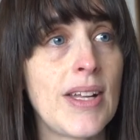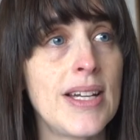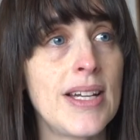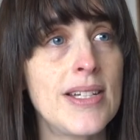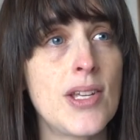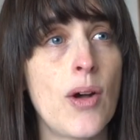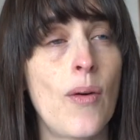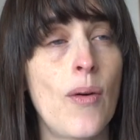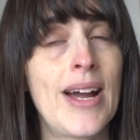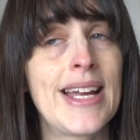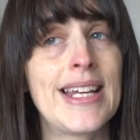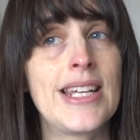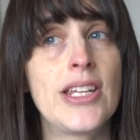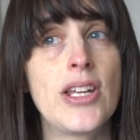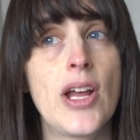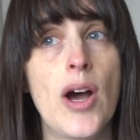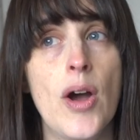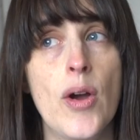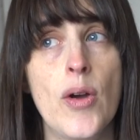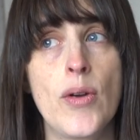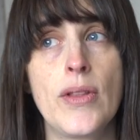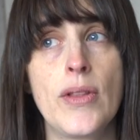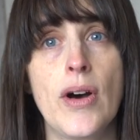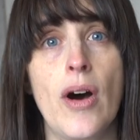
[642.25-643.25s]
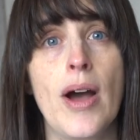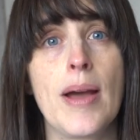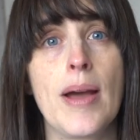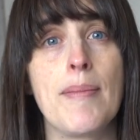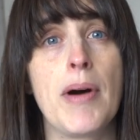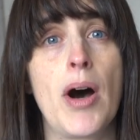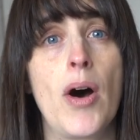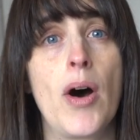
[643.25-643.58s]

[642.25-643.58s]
So I know that I'm